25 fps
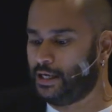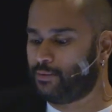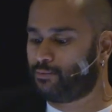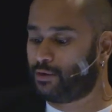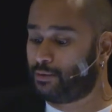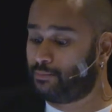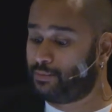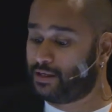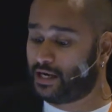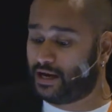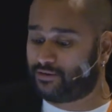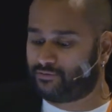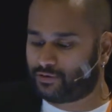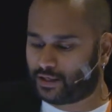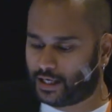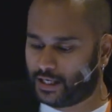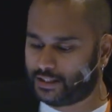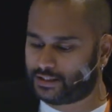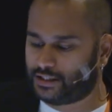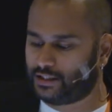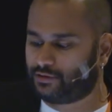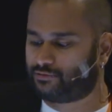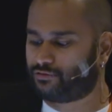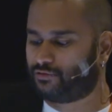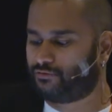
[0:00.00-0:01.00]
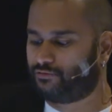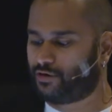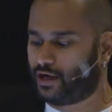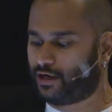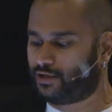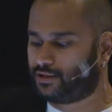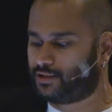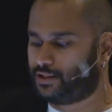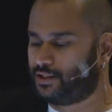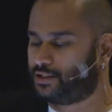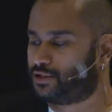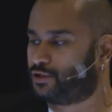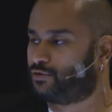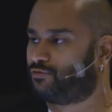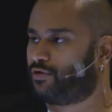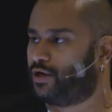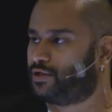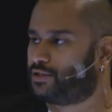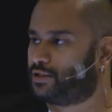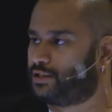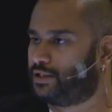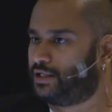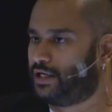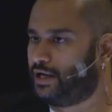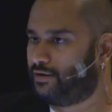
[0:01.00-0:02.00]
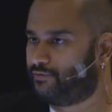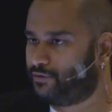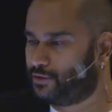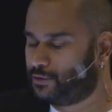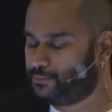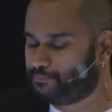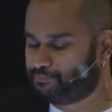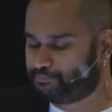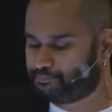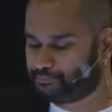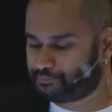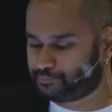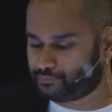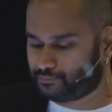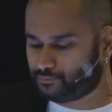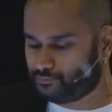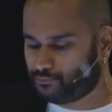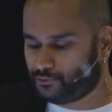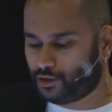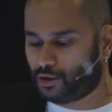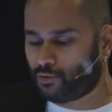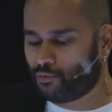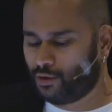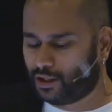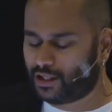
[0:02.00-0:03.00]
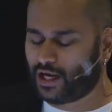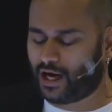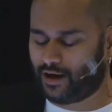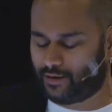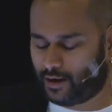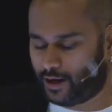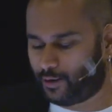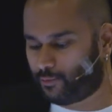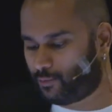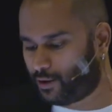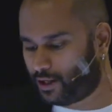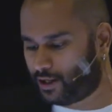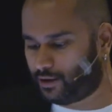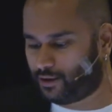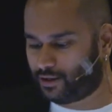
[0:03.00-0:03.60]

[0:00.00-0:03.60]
We'd been advocating for that since 2011. Well,